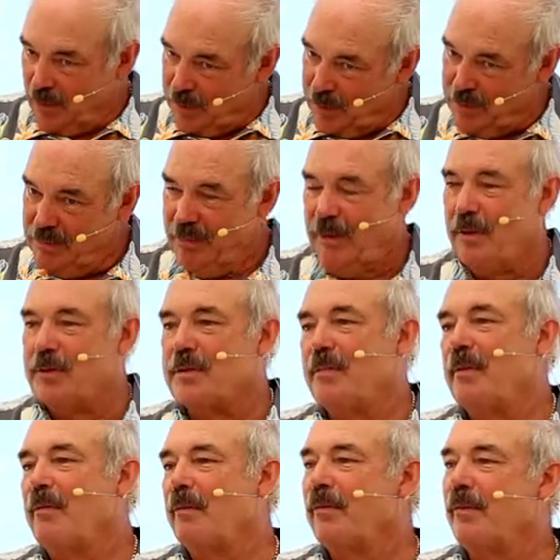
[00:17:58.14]
which used to
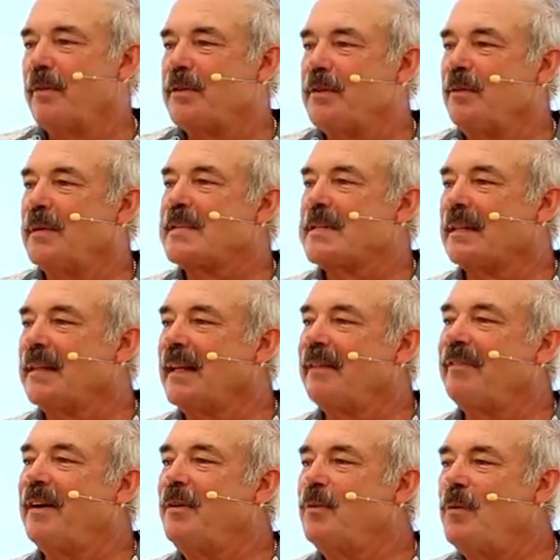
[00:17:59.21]
be referred to as
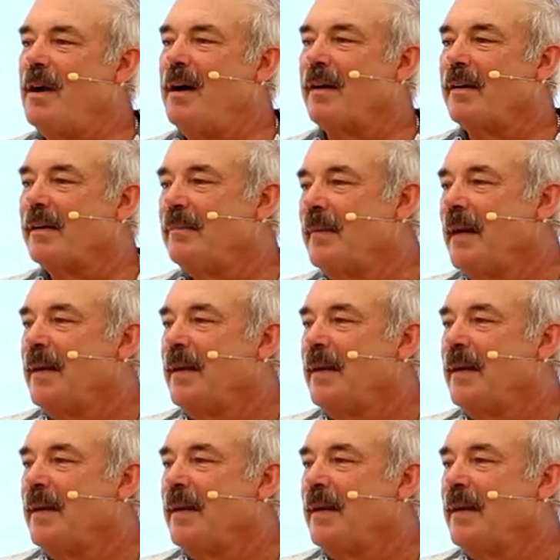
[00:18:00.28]
living water.